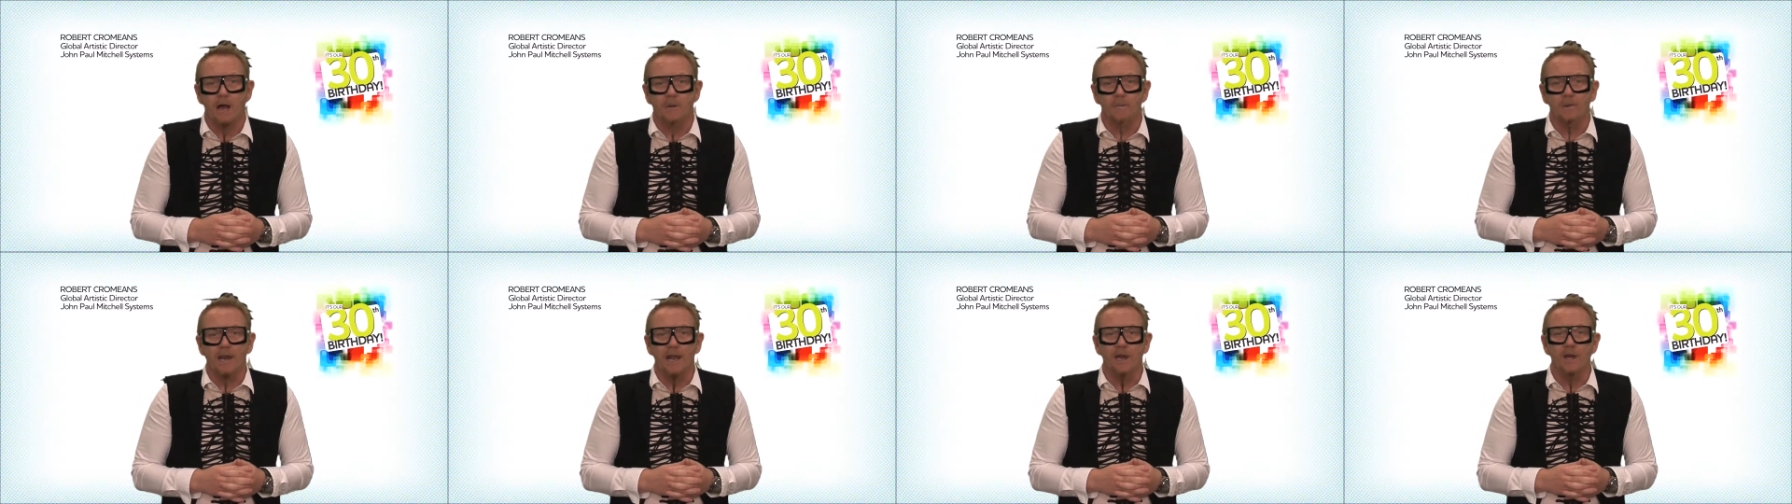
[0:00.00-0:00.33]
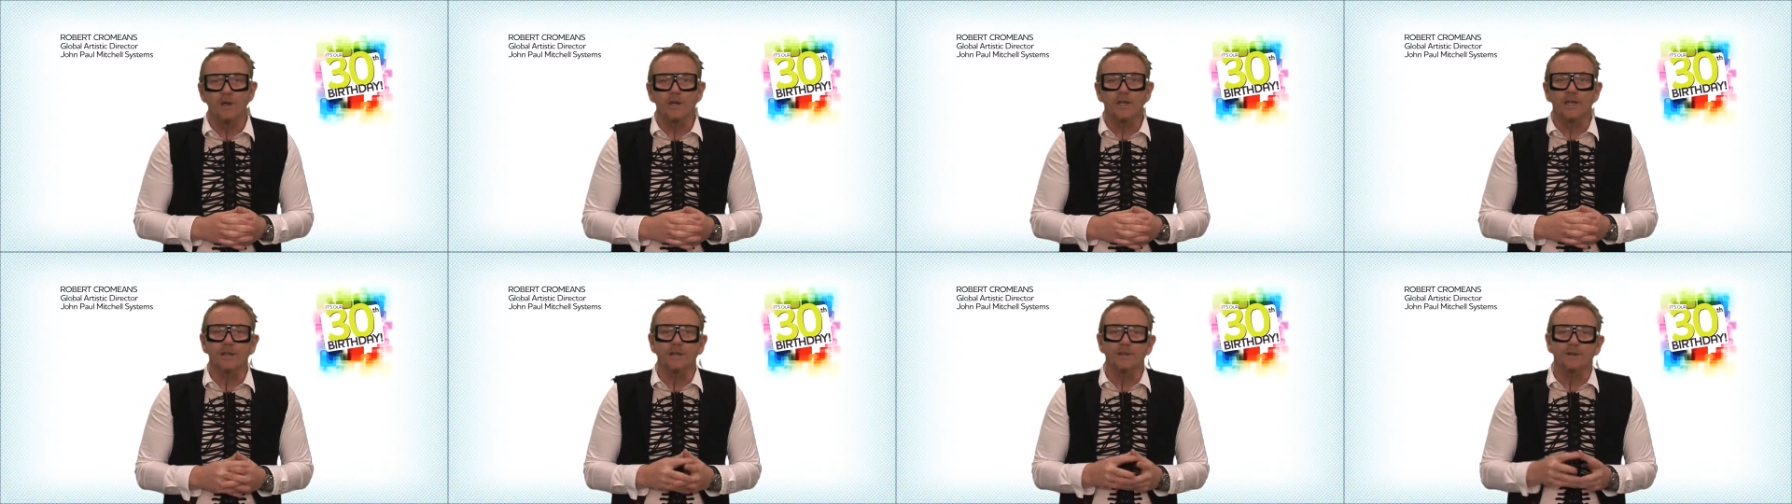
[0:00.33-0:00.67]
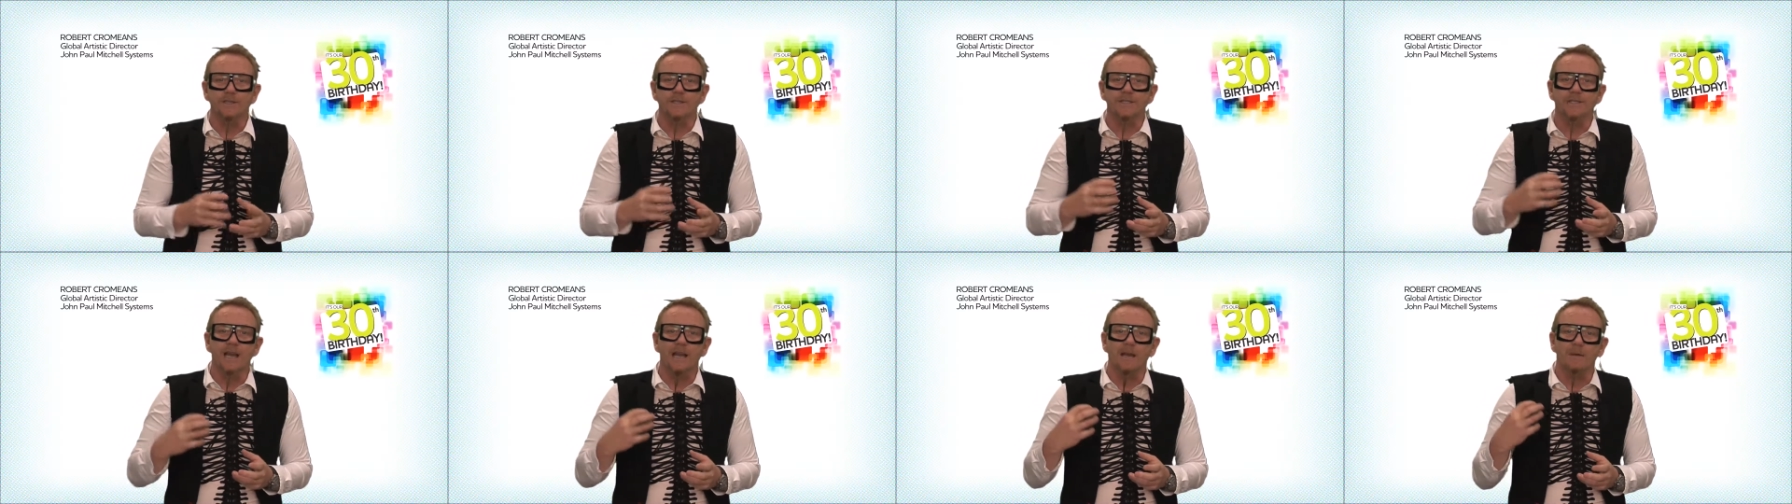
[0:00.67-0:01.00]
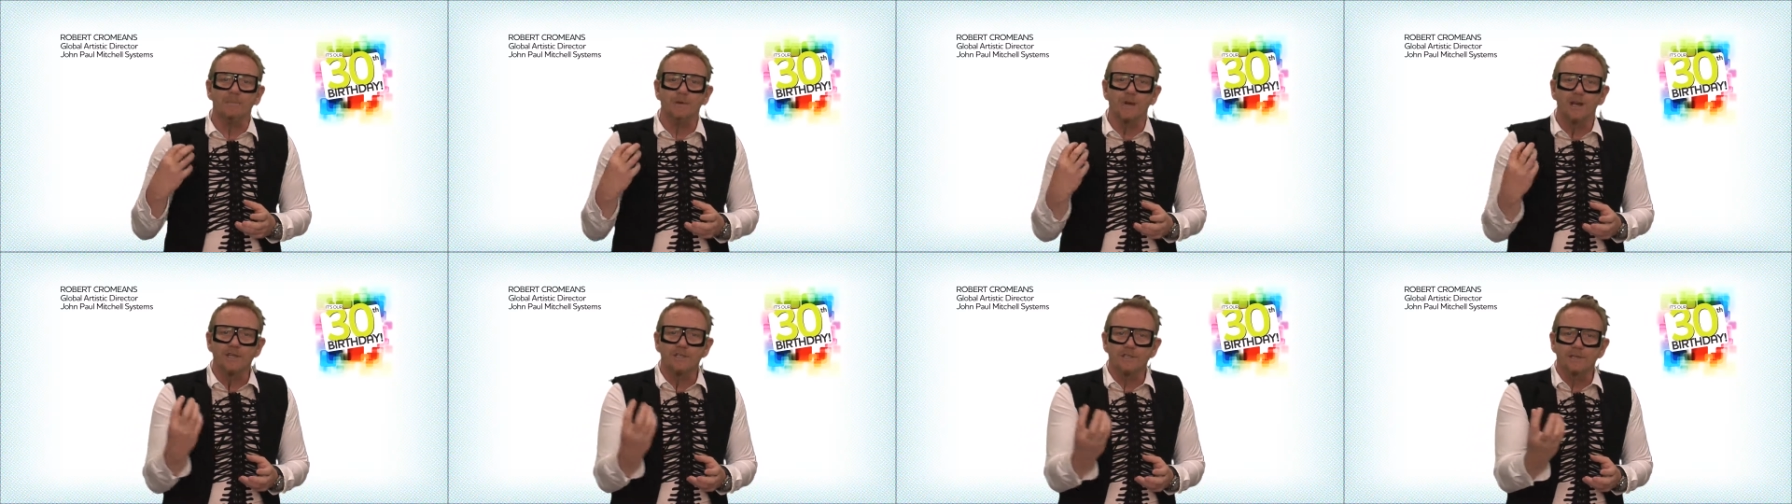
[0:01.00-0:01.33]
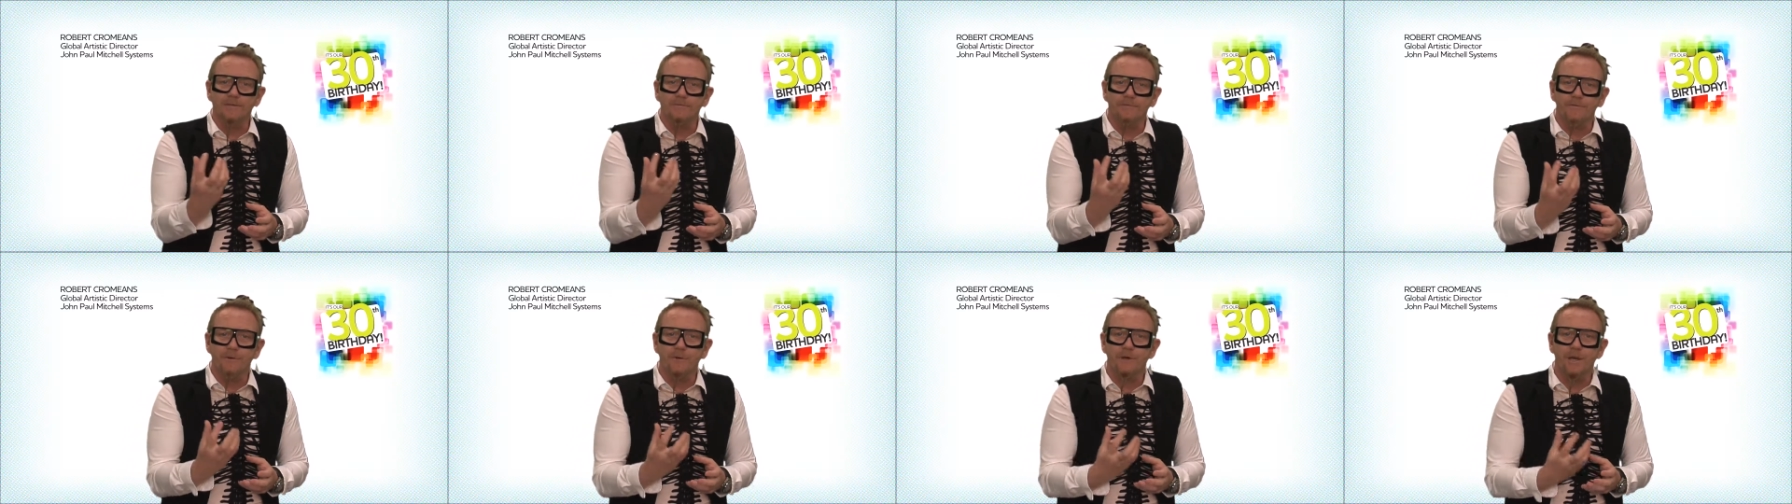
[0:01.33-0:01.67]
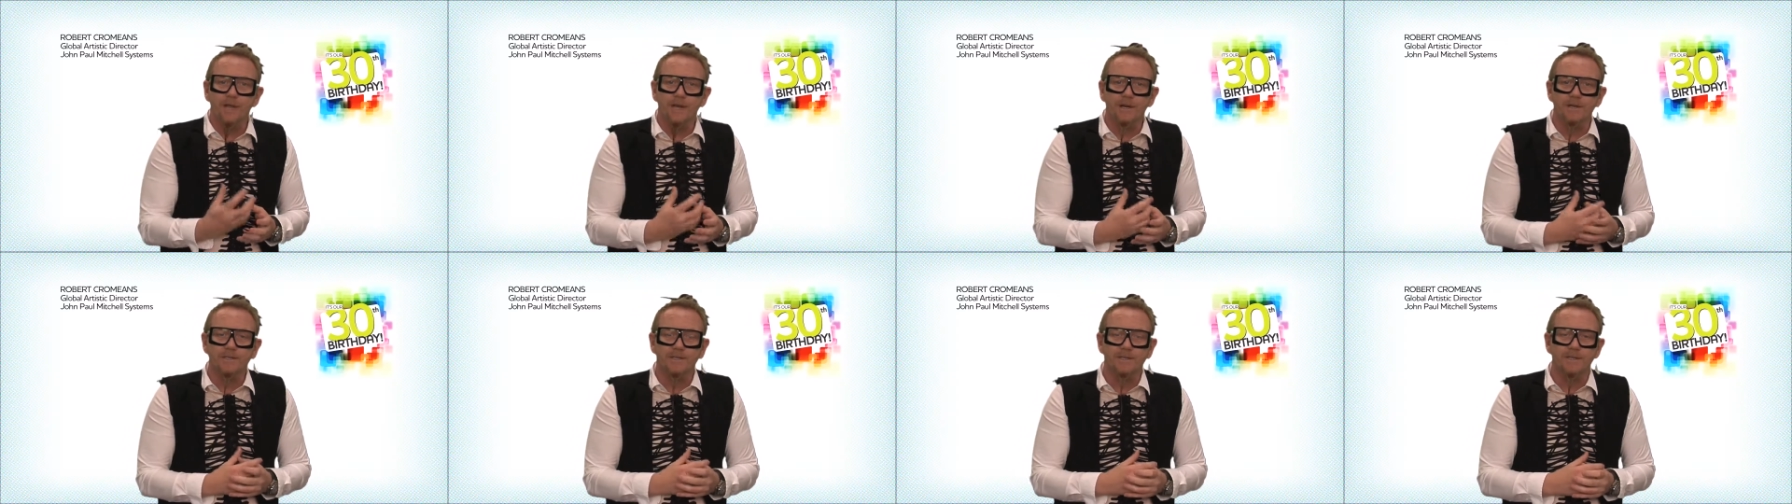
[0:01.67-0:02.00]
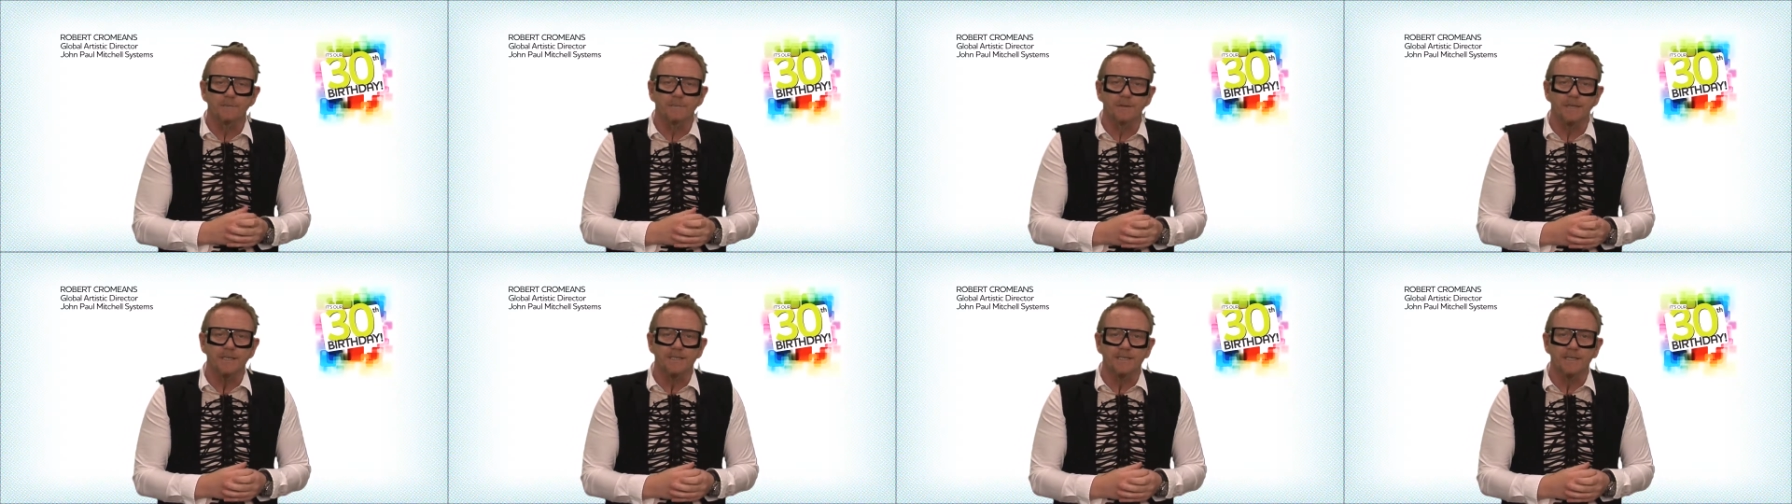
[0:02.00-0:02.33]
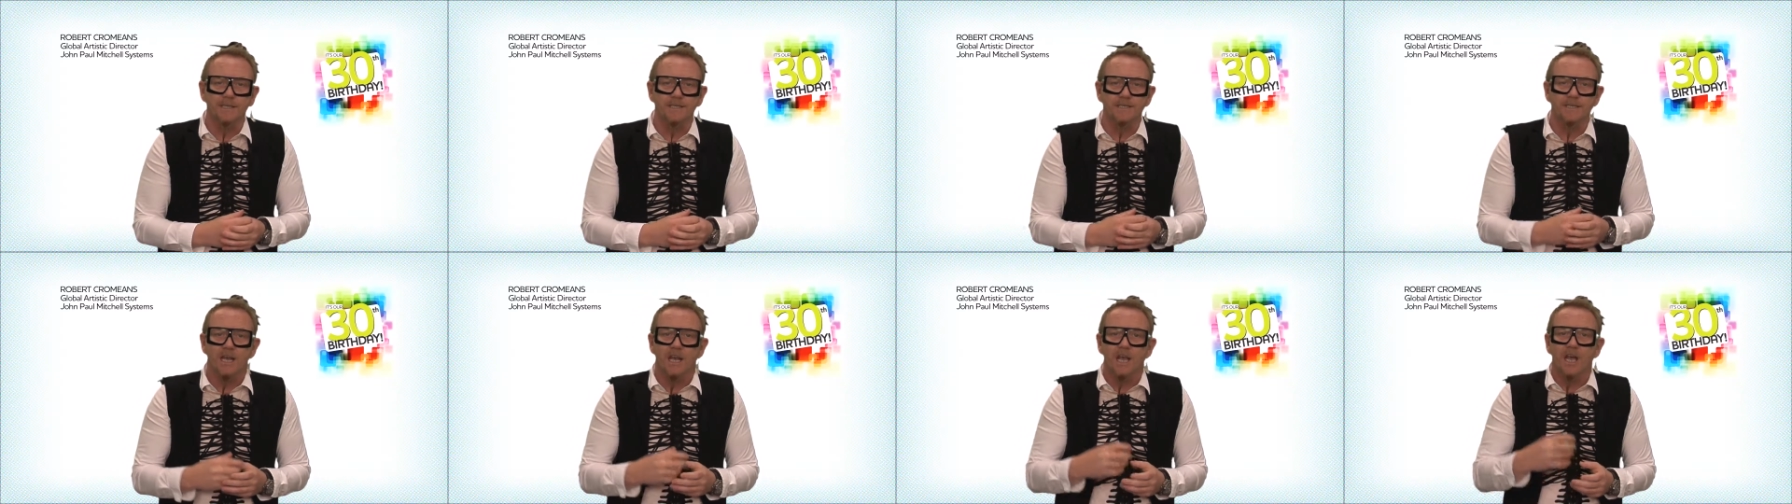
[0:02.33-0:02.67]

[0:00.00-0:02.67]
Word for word: When I look at your celebration of 30 years in the business,